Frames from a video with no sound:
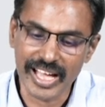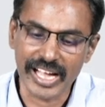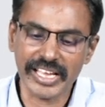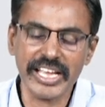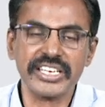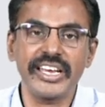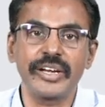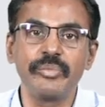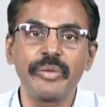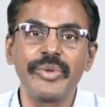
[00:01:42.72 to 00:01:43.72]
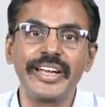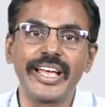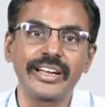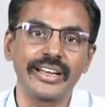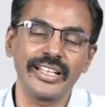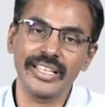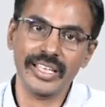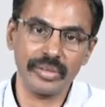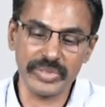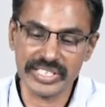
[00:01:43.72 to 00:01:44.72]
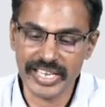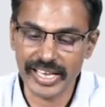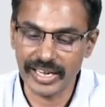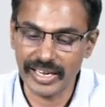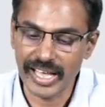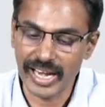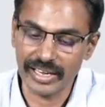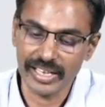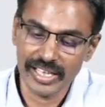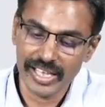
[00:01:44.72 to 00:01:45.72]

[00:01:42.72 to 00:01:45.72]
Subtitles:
occasionally it may be done mistakenly, and